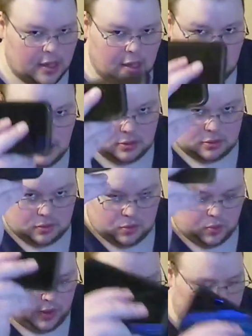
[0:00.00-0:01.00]
That's
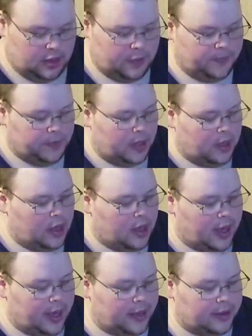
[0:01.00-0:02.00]
right here.
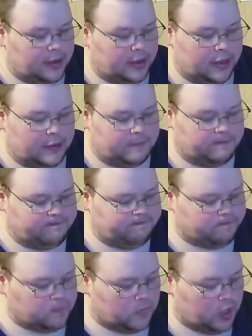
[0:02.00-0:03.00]
And um,
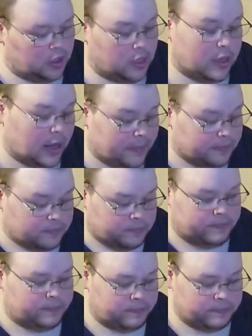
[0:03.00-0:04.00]
I'm
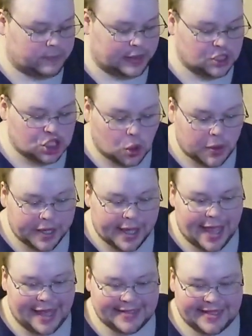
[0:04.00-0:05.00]
enjoying
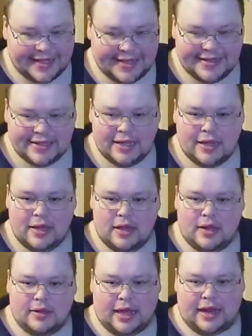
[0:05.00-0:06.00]
it as it is.
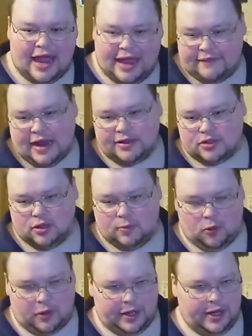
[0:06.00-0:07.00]
And I have not
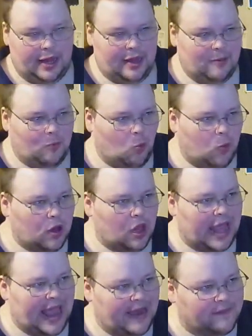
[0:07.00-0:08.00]
jailbroken it yet. Will
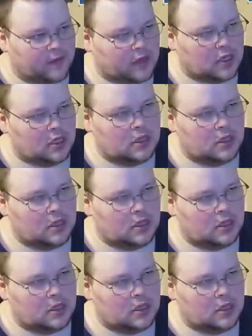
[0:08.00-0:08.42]
I ever?